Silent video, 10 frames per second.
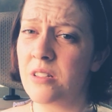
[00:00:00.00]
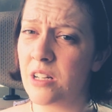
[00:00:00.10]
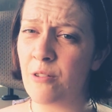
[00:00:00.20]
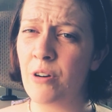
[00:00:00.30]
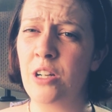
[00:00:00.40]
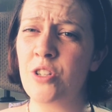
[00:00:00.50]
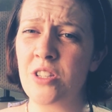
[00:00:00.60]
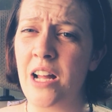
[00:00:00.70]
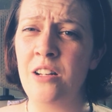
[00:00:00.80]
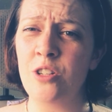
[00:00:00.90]
Did I really just
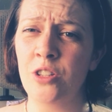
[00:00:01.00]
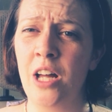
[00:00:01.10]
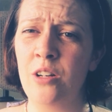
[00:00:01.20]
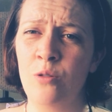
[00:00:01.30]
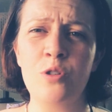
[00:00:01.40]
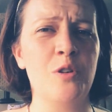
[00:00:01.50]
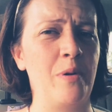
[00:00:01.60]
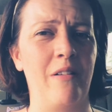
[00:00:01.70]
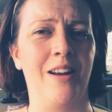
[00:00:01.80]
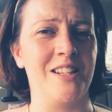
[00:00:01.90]
end on that note?
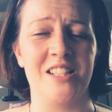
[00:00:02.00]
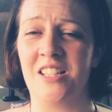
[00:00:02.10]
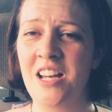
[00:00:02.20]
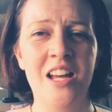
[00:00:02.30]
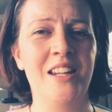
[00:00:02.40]
Apparently I did.